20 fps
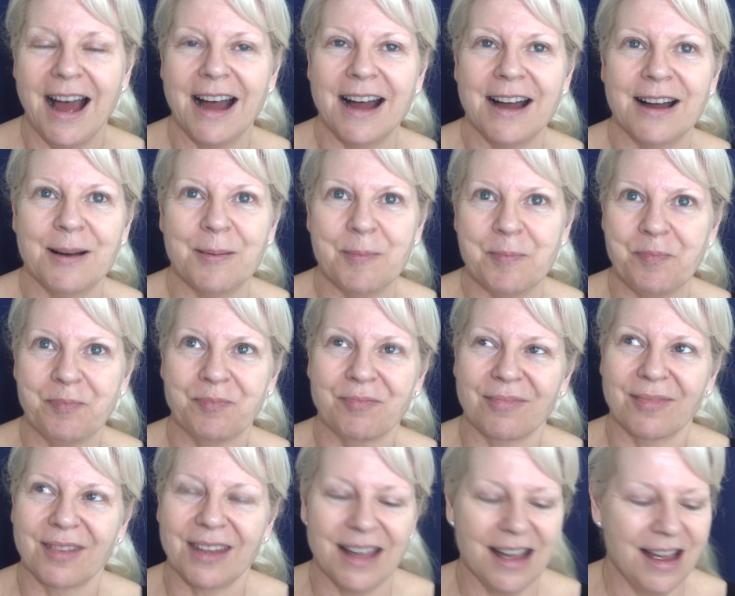And
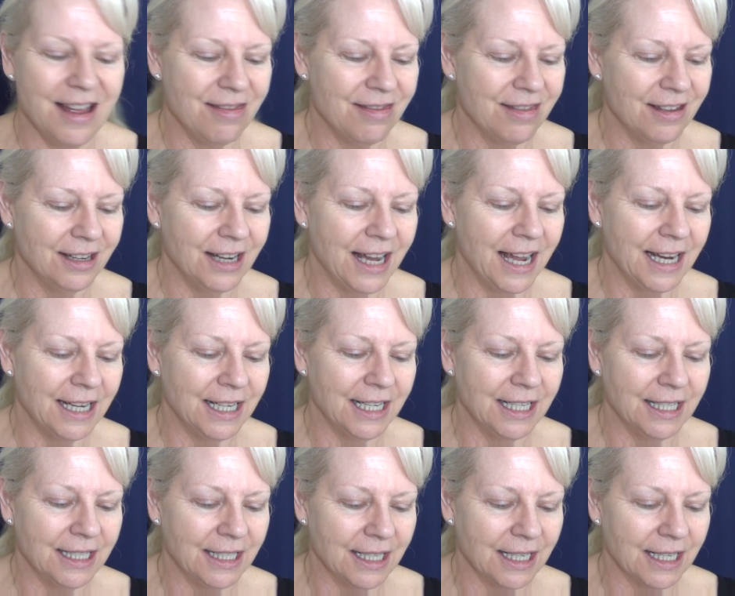the
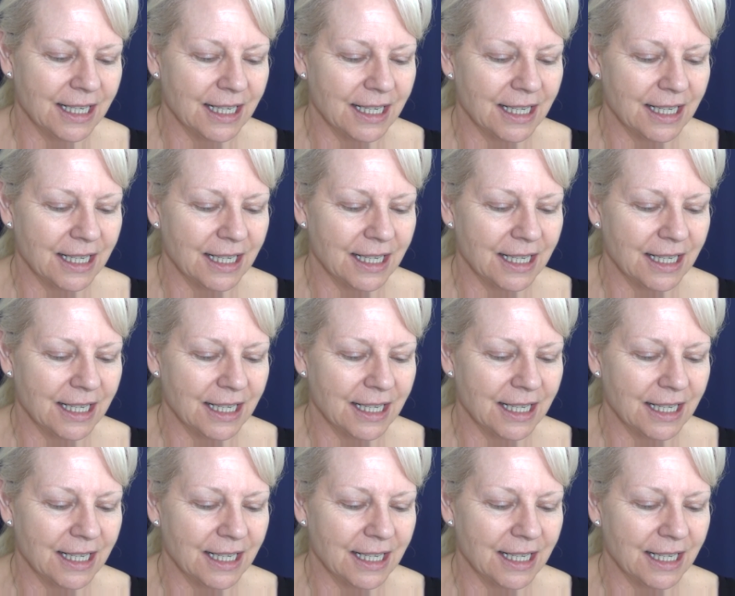lady